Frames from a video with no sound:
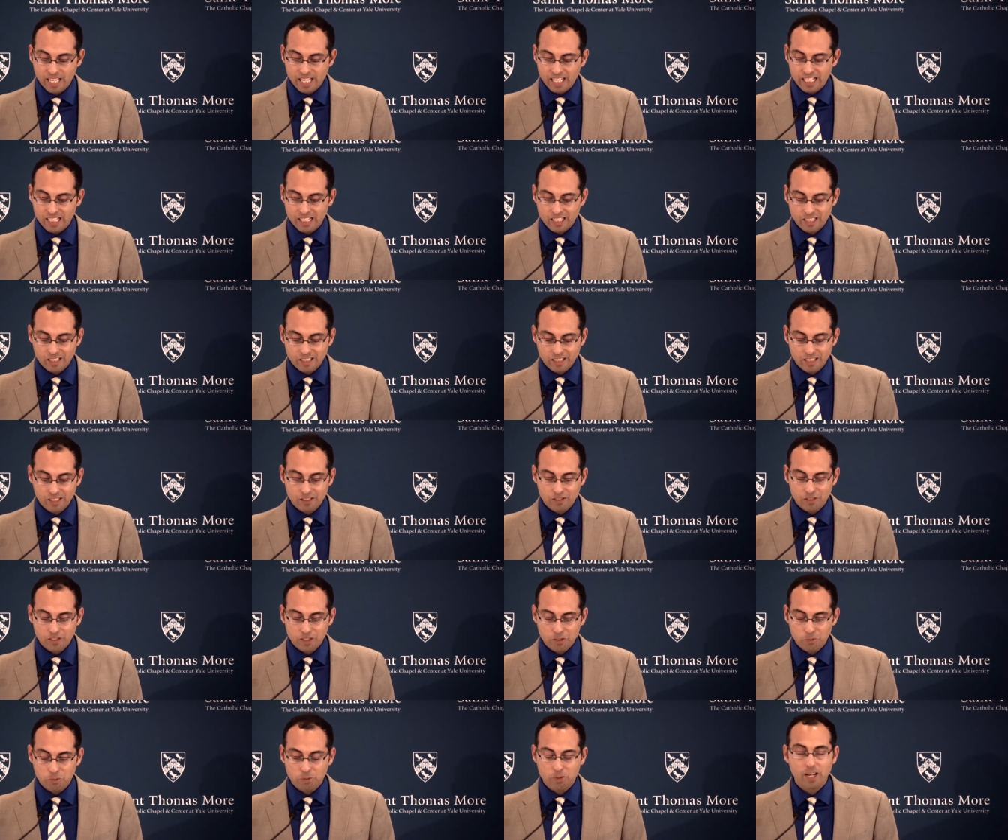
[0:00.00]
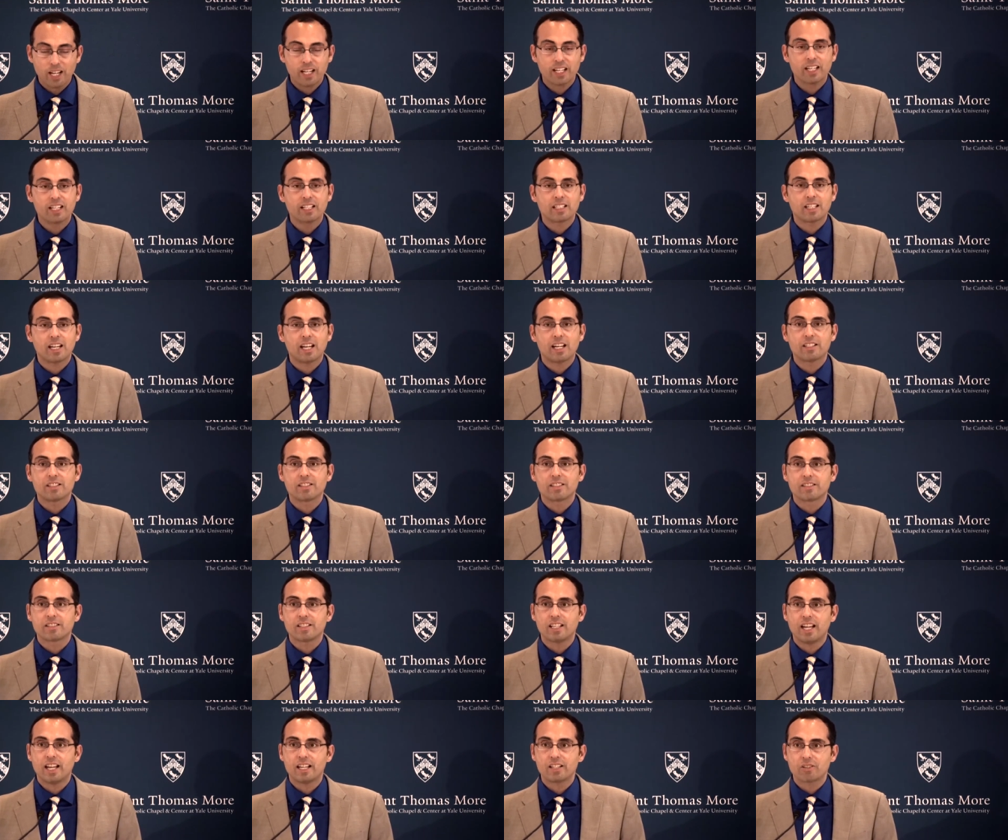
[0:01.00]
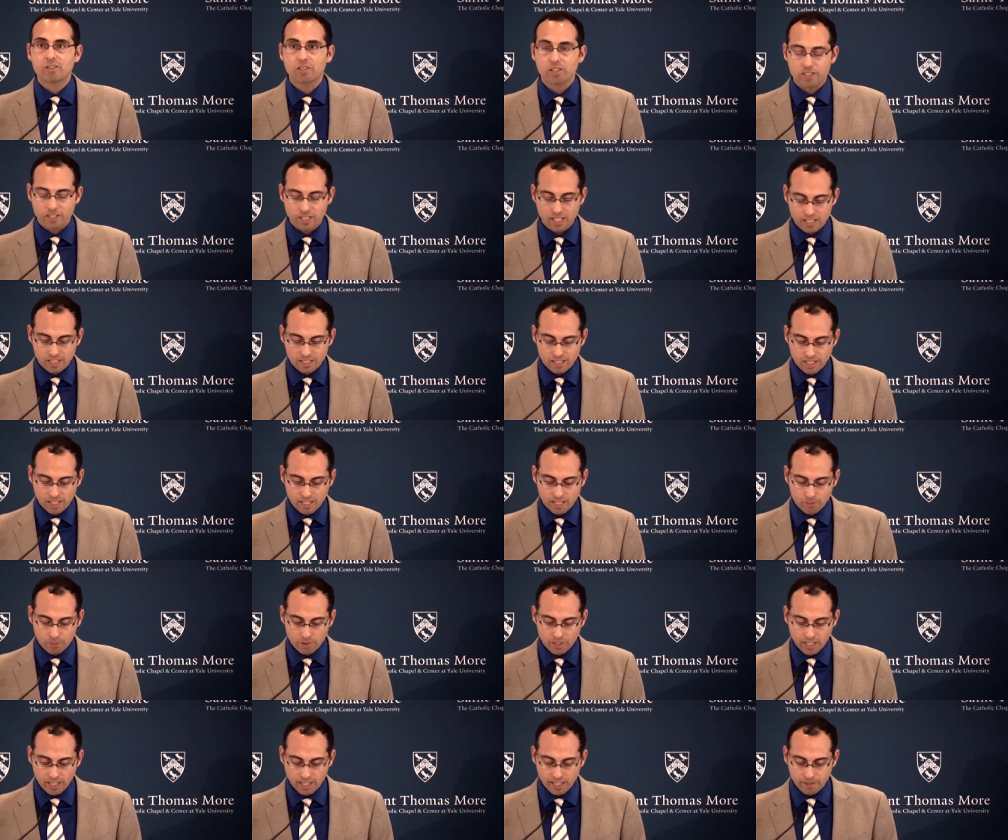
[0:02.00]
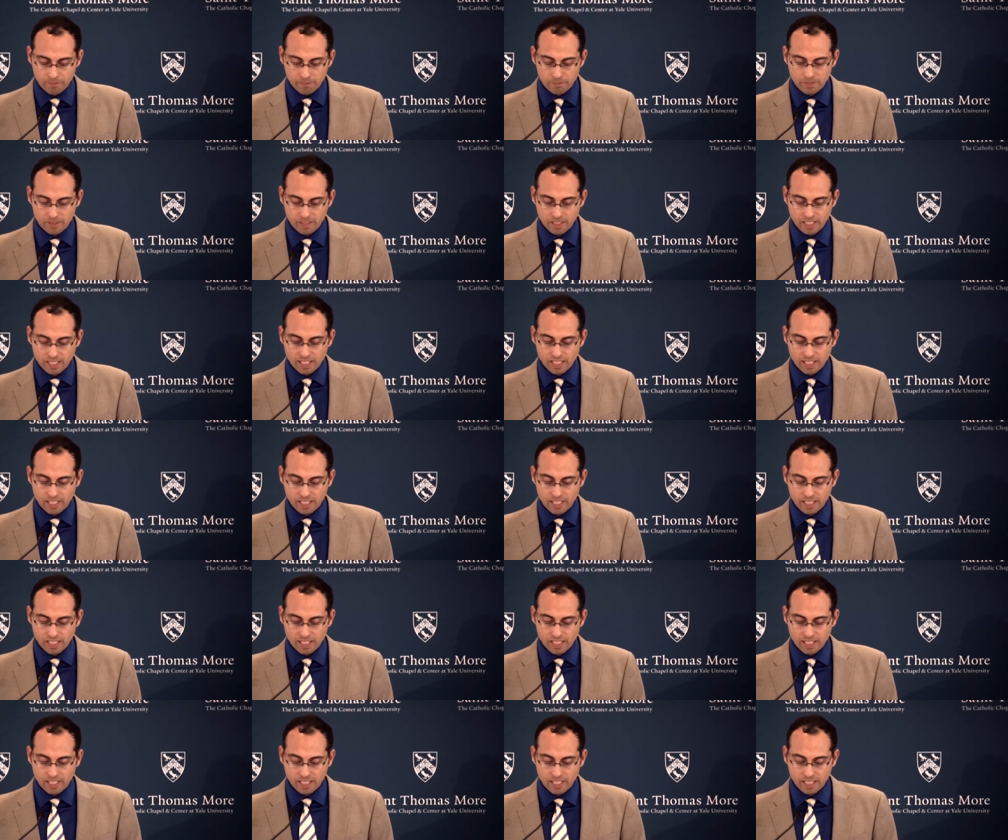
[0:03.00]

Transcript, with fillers: he clearly recognizes Lazarus next to Abraham